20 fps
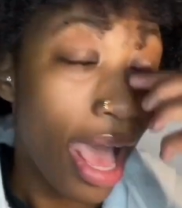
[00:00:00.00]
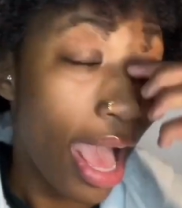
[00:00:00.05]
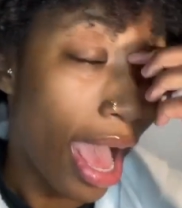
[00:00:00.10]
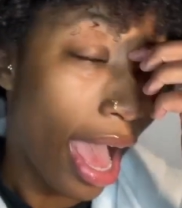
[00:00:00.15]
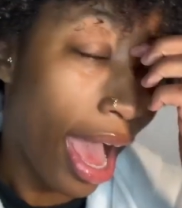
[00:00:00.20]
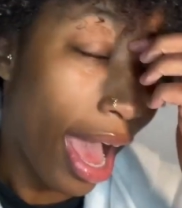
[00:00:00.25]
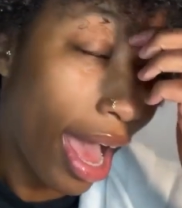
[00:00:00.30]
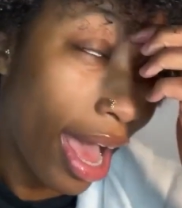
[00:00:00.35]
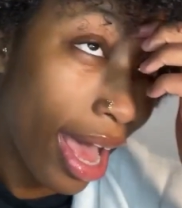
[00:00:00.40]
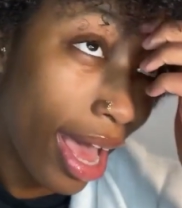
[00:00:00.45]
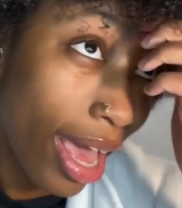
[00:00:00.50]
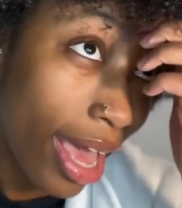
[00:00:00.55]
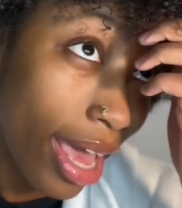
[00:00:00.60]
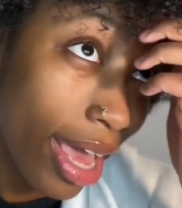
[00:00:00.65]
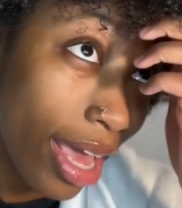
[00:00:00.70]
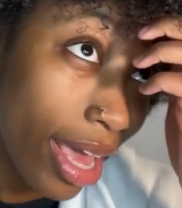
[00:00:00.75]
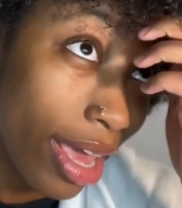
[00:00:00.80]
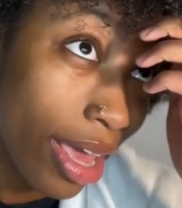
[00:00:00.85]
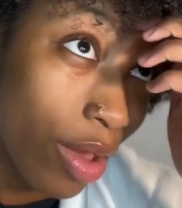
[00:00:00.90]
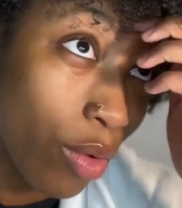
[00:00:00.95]

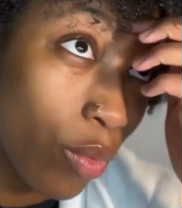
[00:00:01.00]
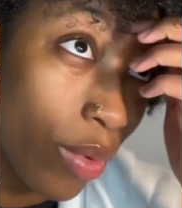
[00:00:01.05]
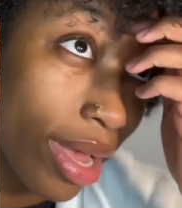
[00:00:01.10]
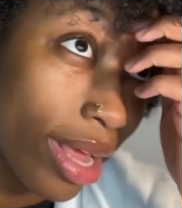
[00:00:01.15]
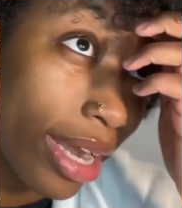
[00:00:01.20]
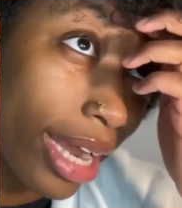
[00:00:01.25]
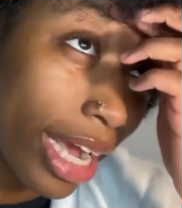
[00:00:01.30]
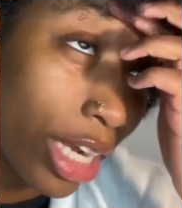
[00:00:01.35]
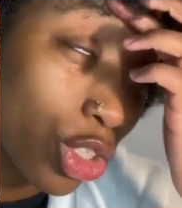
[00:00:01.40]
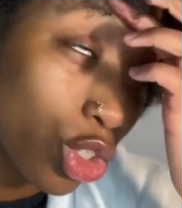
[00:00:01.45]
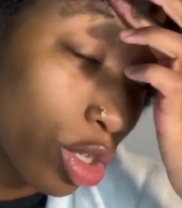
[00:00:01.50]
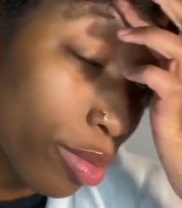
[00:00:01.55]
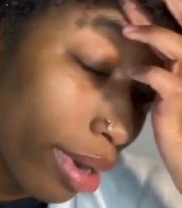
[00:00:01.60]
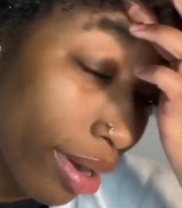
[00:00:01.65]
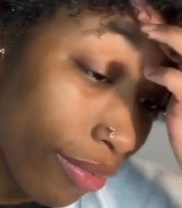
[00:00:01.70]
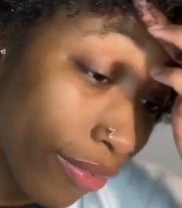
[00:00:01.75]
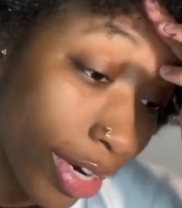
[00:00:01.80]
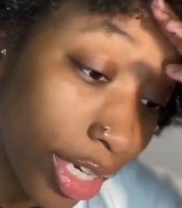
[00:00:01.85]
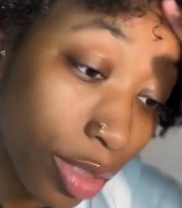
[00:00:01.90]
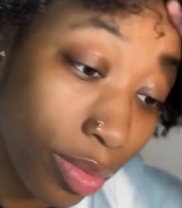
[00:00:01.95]
I went natural my
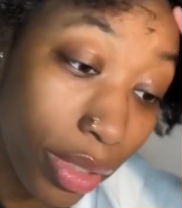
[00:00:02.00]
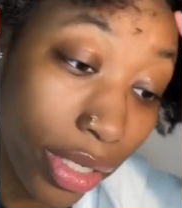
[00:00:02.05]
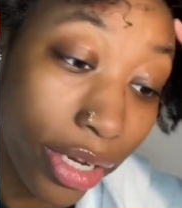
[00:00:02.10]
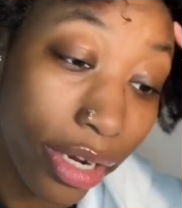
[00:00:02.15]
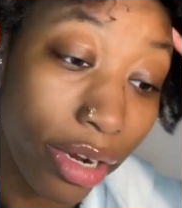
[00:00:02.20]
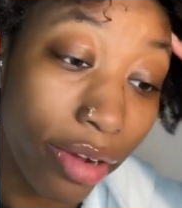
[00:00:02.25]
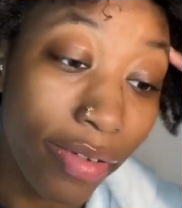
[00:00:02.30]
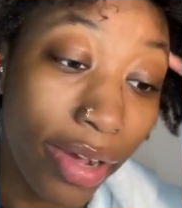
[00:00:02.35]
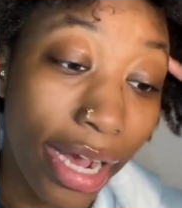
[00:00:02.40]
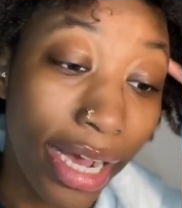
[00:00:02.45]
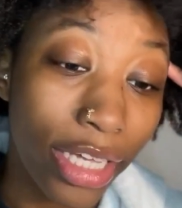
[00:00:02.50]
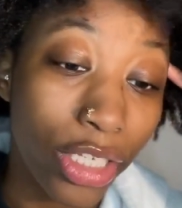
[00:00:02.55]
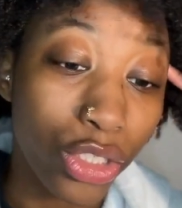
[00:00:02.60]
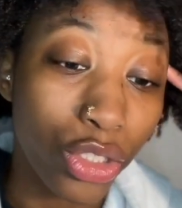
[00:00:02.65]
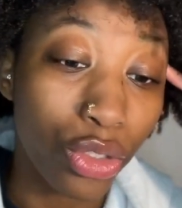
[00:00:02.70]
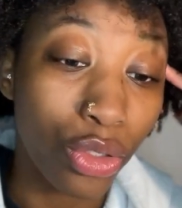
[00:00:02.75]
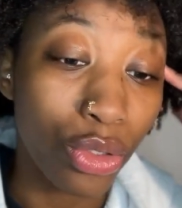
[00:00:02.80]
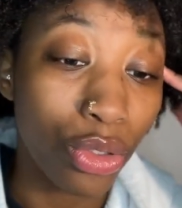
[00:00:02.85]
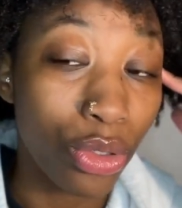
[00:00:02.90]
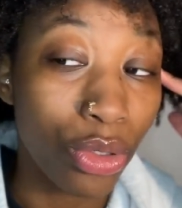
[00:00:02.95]
freshman year of high
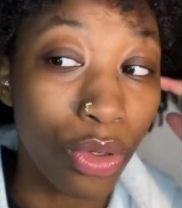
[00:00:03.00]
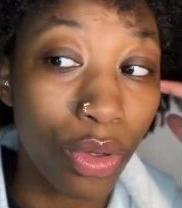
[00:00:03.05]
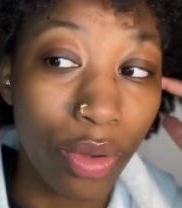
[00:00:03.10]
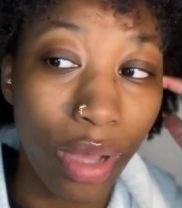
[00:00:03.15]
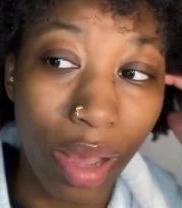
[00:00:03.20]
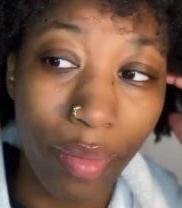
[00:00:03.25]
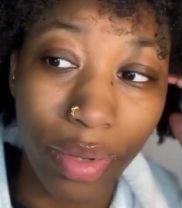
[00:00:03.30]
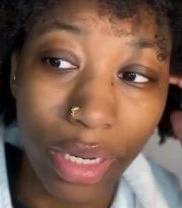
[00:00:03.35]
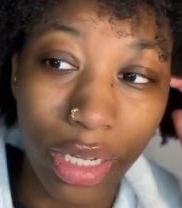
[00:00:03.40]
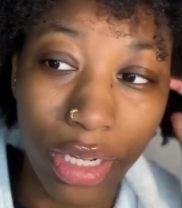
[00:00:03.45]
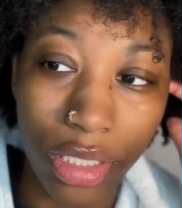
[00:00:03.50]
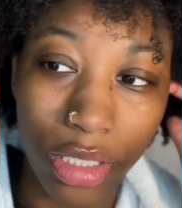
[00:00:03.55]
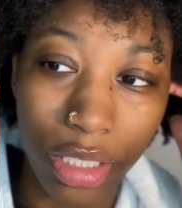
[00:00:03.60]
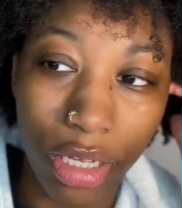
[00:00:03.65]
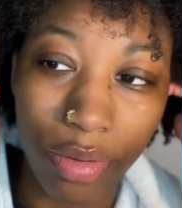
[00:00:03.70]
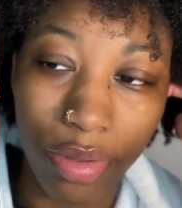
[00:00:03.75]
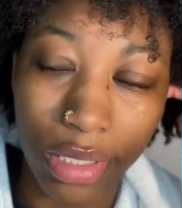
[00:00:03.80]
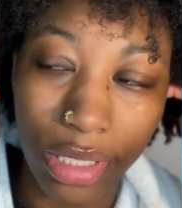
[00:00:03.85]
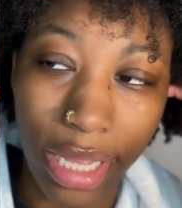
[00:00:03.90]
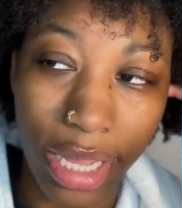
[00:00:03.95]
school. How many years ago
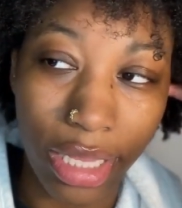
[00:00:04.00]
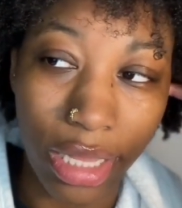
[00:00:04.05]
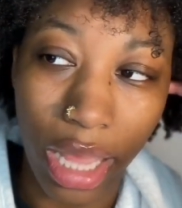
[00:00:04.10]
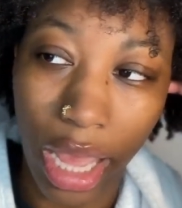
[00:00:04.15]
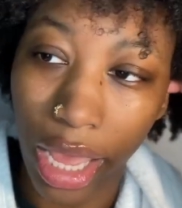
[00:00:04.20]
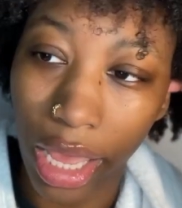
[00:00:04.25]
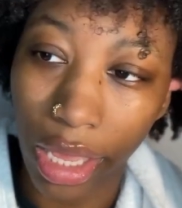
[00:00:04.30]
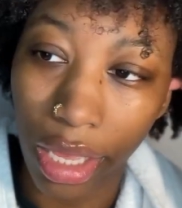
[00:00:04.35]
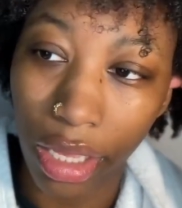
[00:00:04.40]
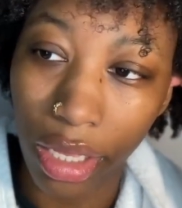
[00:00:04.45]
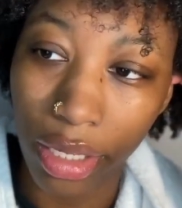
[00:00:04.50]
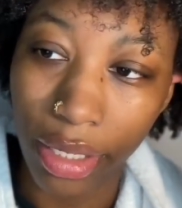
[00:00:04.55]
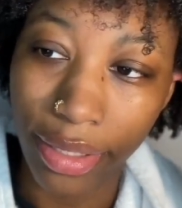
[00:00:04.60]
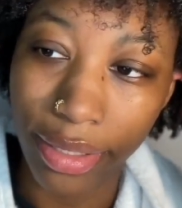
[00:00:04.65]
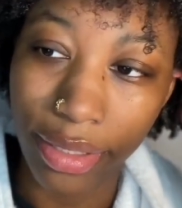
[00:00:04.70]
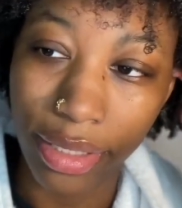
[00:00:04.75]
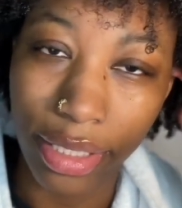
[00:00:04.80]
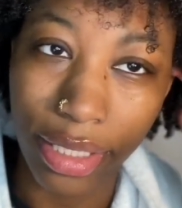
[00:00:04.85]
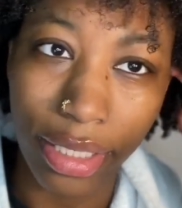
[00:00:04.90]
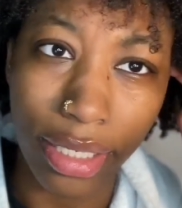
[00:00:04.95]
was that? Like
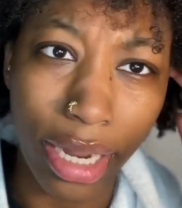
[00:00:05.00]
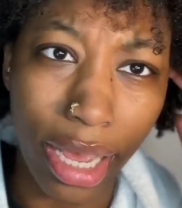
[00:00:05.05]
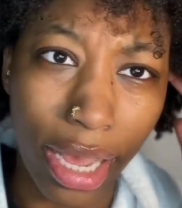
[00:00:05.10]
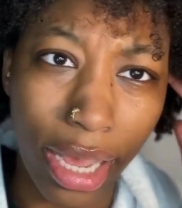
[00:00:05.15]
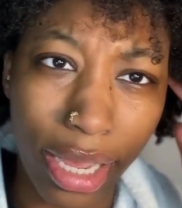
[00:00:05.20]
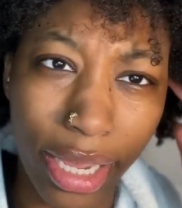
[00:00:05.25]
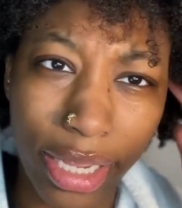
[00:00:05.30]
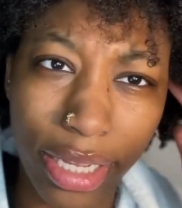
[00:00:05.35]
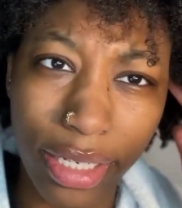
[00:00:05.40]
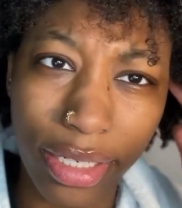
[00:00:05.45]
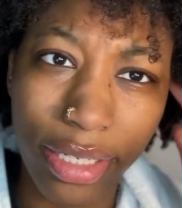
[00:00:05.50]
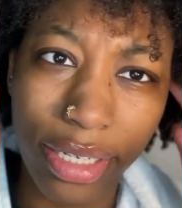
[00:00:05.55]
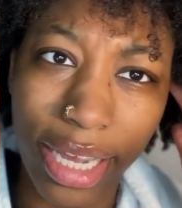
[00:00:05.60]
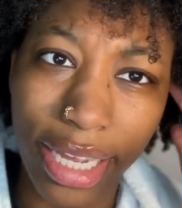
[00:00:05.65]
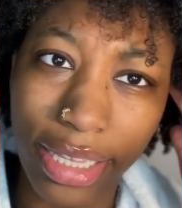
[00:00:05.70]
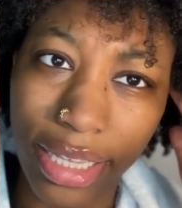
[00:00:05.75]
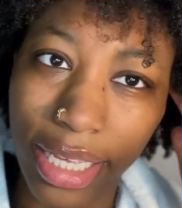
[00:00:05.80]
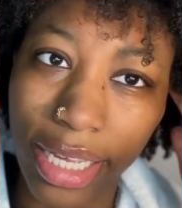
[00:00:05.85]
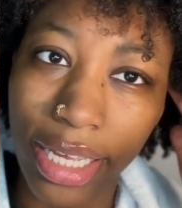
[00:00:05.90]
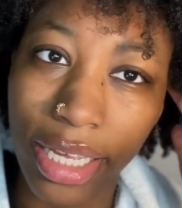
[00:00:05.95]
9, I
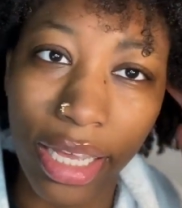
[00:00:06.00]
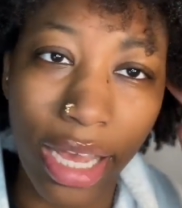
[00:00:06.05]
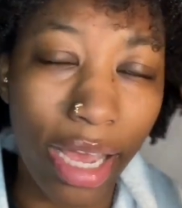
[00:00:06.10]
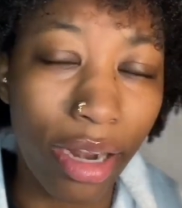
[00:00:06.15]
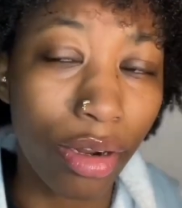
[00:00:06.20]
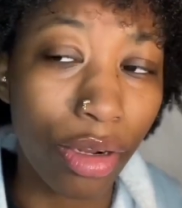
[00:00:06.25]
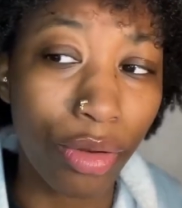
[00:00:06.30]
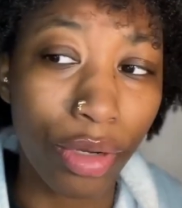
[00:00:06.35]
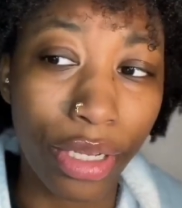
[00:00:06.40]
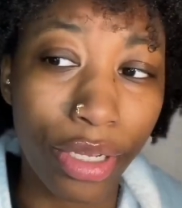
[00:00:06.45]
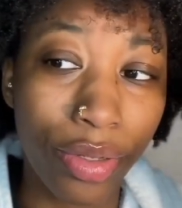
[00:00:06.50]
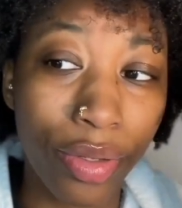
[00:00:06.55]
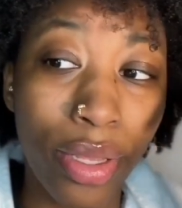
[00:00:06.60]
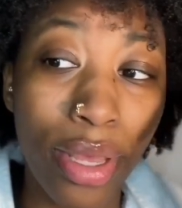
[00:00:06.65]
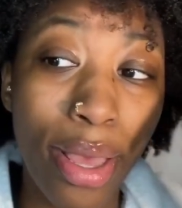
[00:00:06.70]
think? I don't know.